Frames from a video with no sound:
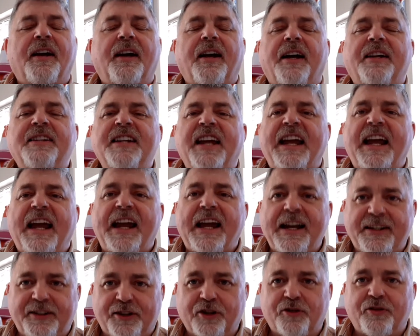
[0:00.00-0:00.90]
and
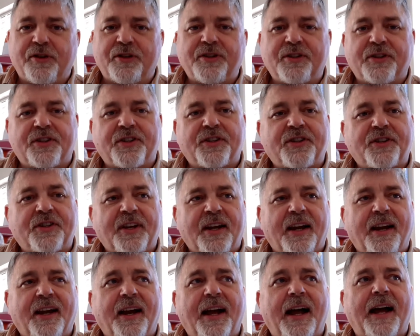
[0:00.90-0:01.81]
ignorance,
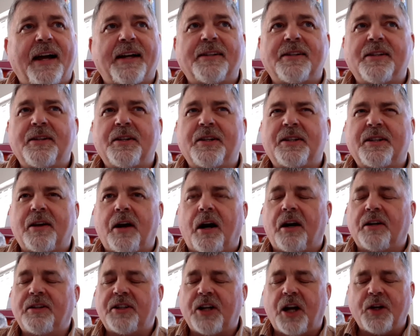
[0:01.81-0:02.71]
and
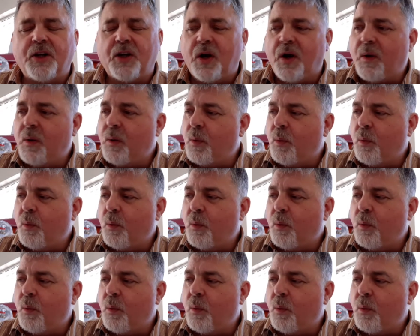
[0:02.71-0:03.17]
I don't know